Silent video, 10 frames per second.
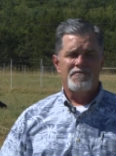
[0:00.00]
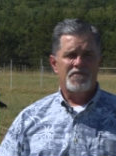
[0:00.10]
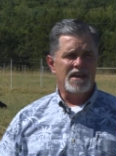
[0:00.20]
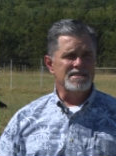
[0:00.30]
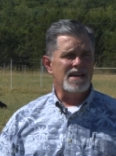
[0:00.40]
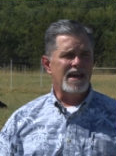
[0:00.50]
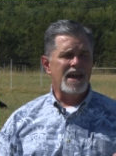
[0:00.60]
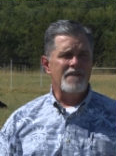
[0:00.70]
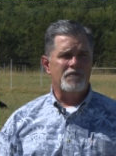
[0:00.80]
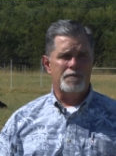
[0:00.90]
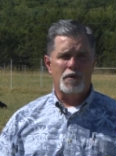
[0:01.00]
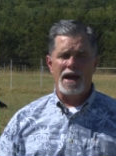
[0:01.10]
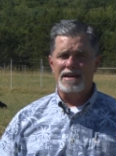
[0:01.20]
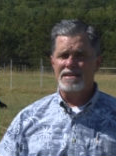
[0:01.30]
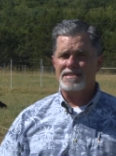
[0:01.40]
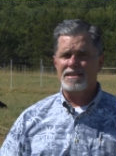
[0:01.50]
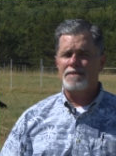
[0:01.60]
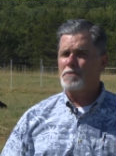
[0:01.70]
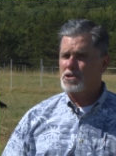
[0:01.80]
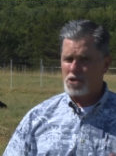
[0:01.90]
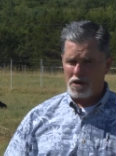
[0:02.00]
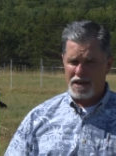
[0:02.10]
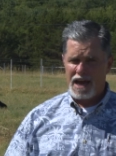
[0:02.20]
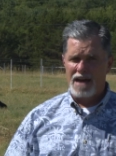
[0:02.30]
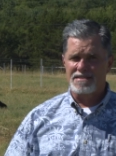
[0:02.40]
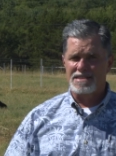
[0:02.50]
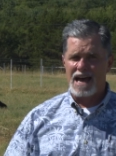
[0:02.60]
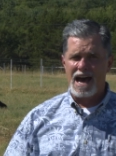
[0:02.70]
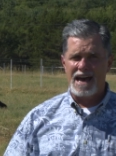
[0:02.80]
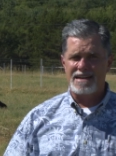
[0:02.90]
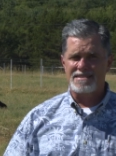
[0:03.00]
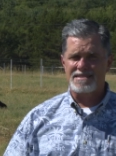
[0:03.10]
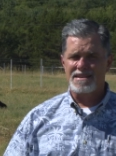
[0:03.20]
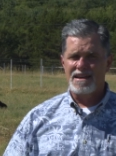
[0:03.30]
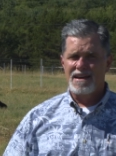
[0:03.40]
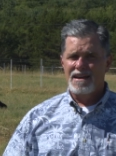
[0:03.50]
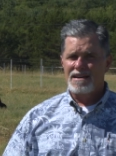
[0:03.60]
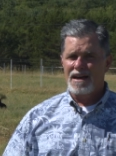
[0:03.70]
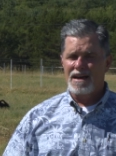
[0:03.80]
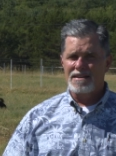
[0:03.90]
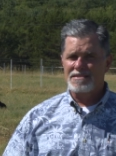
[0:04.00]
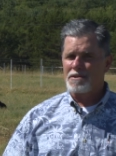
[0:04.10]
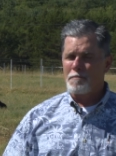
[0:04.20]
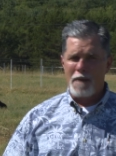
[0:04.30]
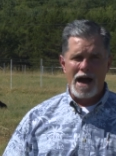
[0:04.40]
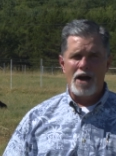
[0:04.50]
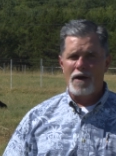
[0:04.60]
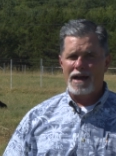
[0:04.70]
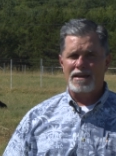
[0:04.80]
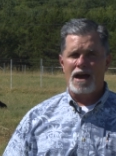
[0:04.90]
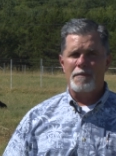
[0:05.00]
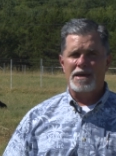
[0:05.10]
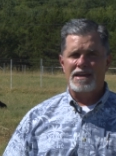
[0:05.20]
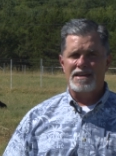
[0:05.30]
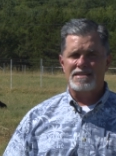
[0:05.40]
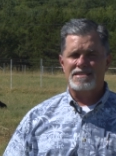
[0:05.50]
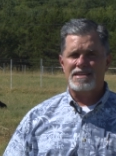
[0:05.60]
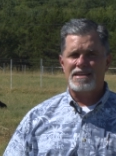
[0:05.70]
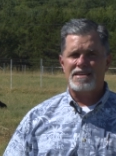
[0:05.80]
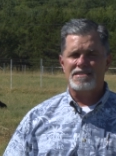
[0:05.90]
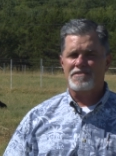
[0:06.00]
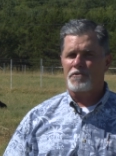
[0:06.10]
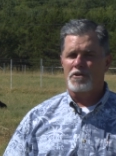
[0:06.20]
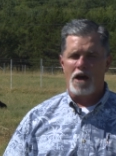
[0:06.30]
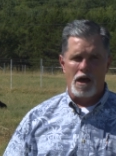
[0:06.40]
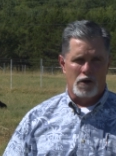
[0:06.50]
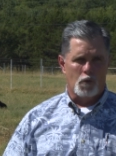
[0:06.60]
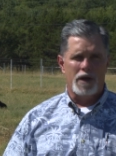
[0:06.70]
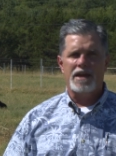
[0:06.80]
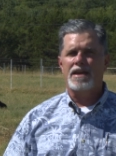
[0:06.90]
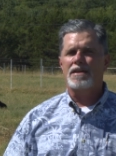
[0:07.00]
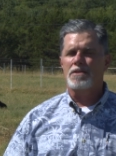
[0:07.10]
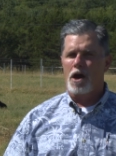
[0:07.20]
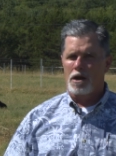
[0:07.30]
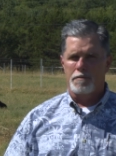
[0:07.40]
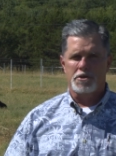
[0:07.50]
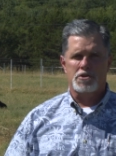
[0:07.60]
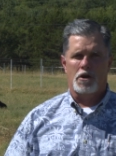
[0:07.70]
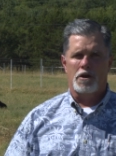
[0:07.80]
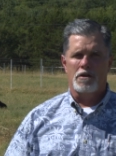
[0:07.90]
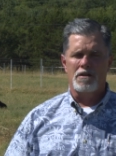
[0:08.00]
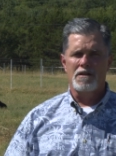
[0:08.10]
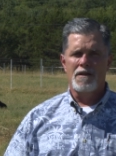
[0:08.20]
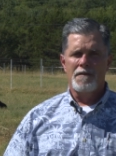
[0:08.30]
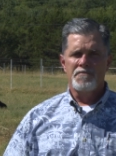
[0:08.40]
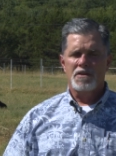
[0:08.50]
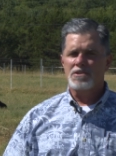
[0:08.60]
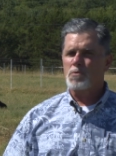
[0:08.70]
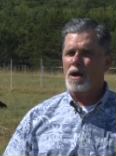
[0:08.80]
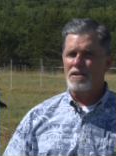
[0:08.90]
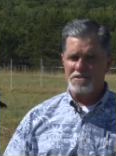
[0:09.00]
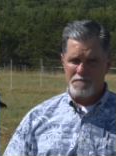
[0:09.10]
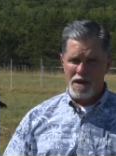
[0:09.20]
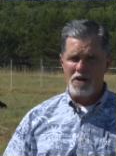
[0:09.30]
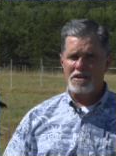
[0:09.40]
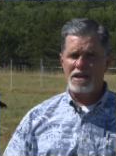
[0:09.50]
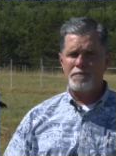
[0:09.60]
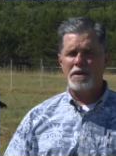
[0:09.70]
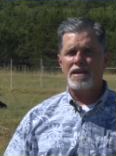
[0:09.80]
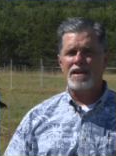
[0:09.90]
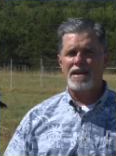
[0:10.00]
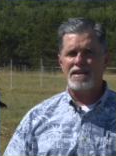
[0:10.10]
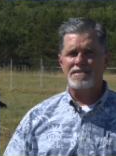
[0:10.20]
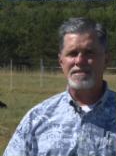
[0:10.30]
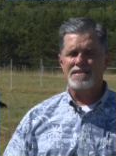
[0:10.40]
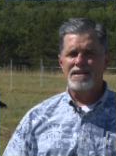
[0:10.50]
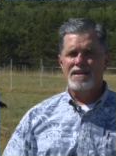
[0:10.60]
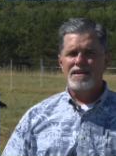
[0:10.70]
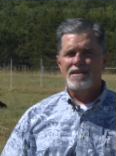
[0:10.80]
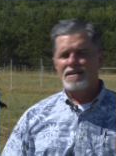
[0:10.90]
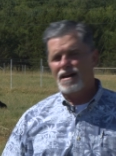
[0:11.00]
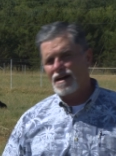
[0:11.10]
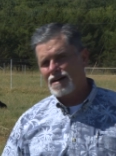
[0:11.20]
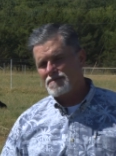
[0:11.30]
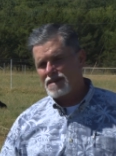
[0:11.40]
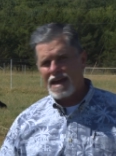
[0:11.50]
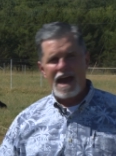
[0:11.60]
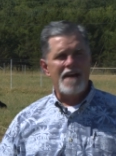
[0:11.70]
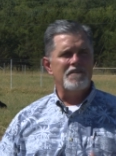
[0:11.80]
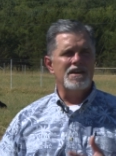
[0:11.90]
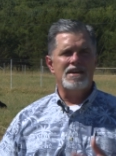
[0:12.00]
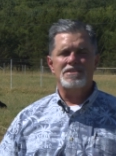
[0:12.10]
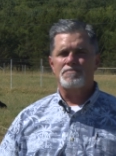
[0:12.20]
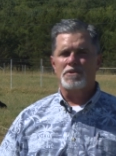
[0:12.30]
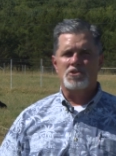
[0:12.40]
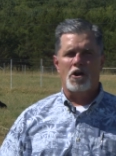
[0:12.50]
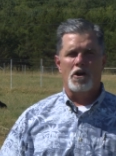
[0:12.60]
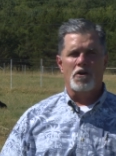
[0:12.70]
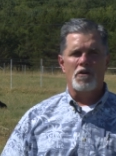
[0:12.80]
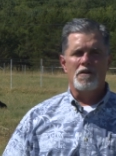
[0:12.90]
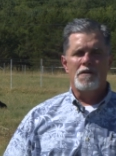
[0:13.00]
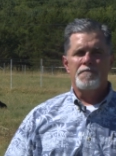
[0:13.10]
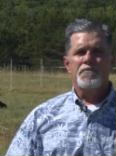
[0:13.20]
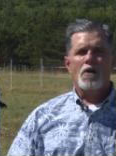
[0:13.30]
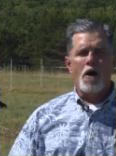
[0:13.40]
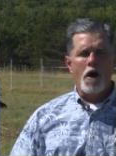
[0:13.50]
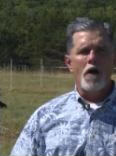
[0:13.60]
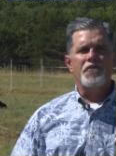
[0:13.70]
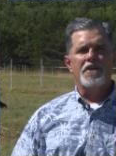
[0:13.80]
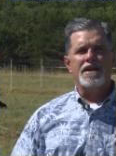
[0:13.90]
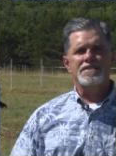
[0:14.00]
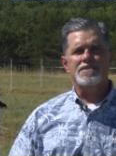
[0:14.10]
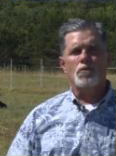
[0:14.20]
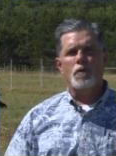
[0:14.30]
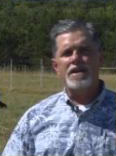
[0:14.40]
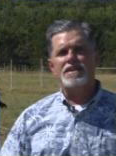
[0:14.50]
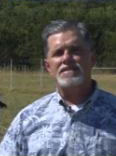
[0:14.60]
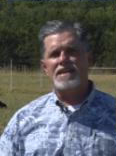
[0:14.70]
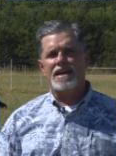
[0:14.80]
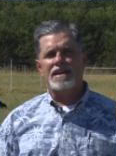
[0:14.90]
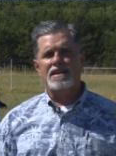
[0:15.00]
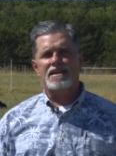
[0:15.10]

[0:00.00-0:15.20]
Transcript: Things like heifer pregnancy, mature cow size, some bioeconomic indices for dollar weaning, dollar maternal, as well as milk EPDs, calving ease maternal, all things that we can take into